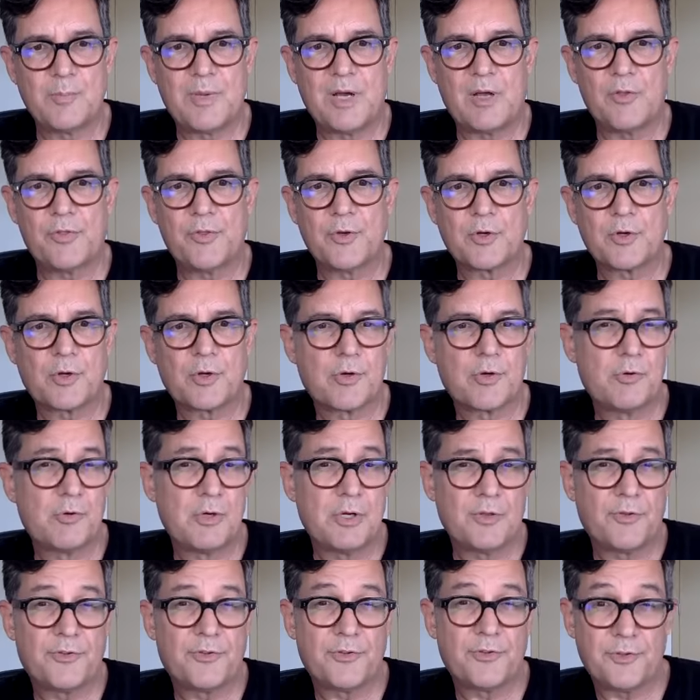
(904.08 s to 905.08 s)
about their
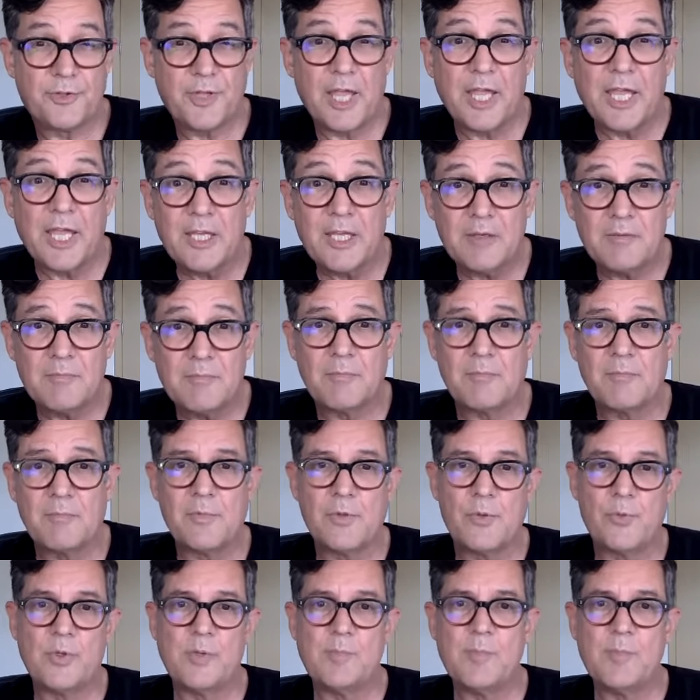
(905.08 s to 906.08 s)
current state,
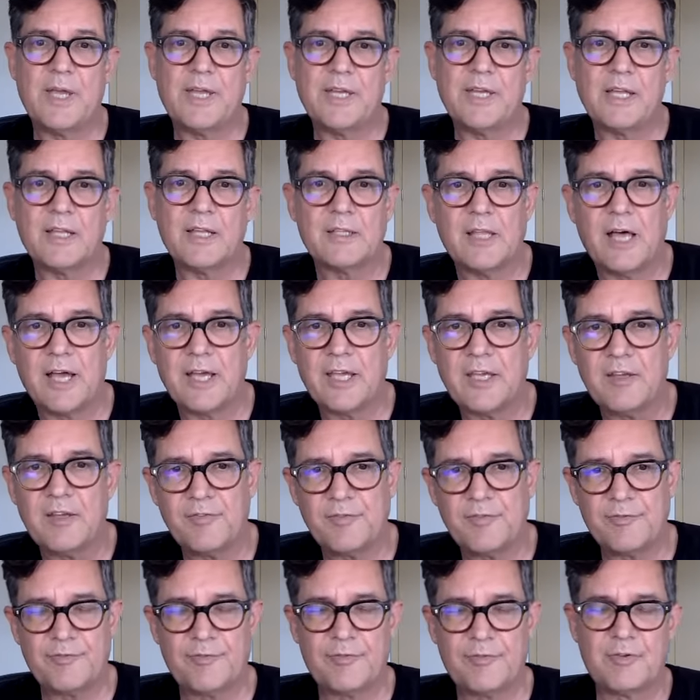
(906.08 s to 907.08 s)
the remaining
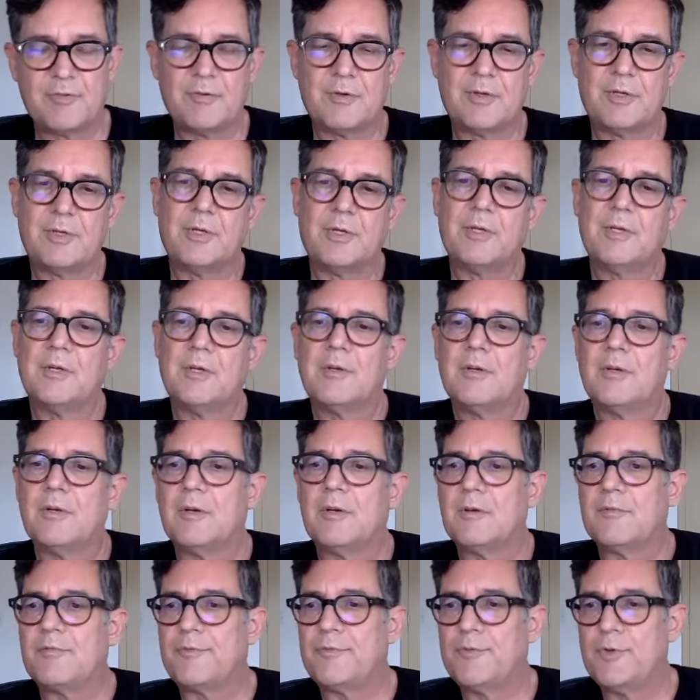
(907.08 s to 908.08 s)
life,
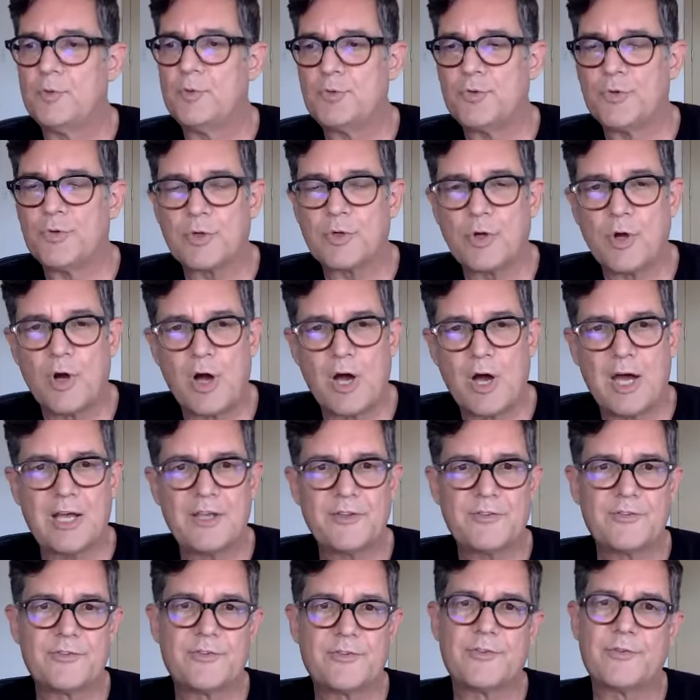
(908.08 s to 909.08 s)
future
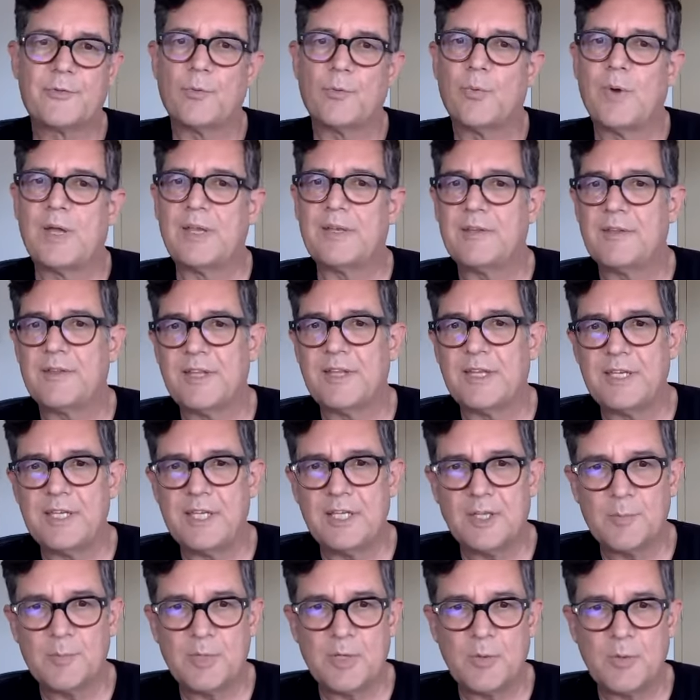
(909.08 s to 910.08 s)
costs, when do they
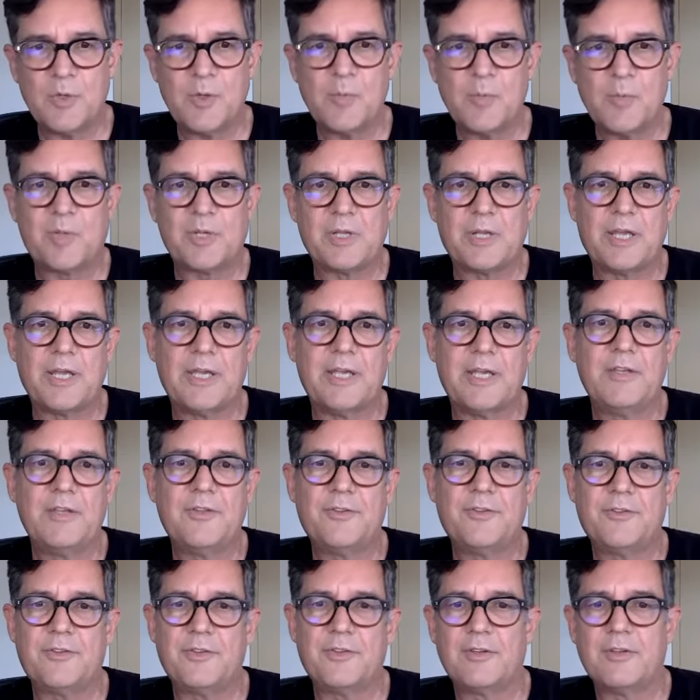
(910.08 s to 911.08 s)
need to be
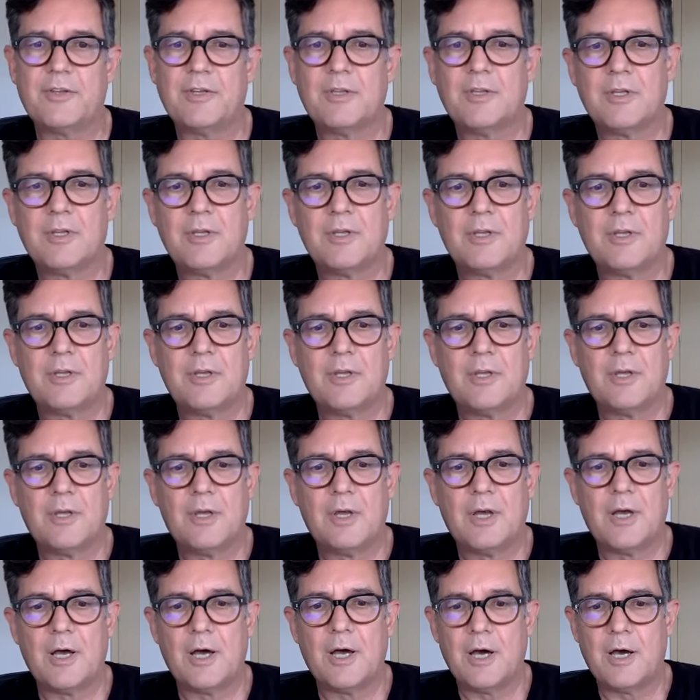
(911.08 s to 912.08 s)
replaced,
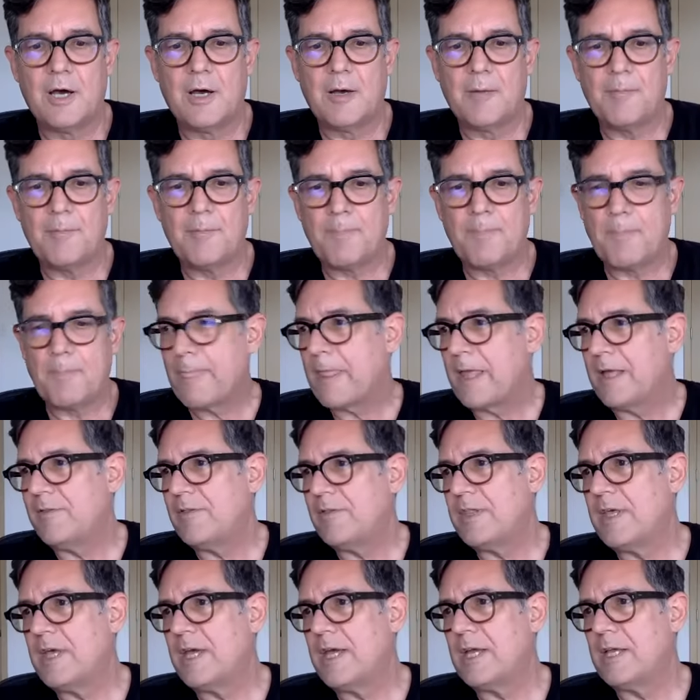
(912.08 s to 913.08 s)

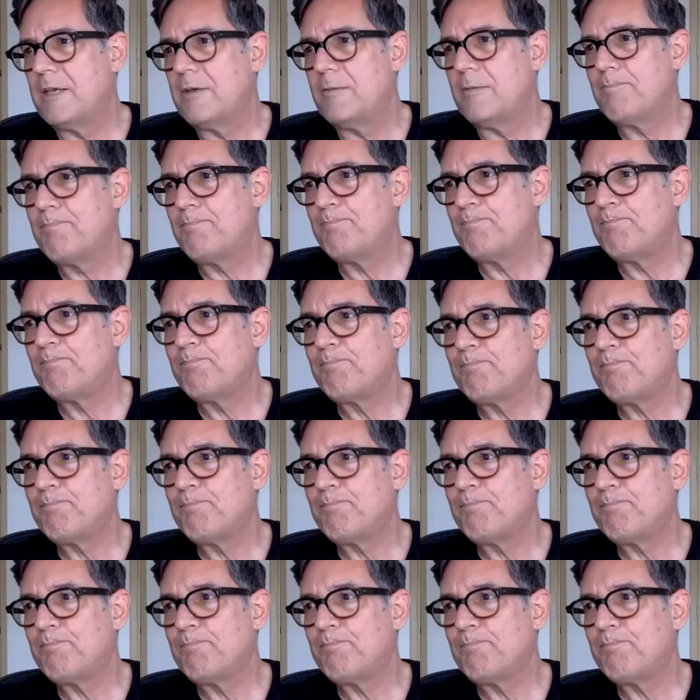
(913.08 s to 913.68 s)
and then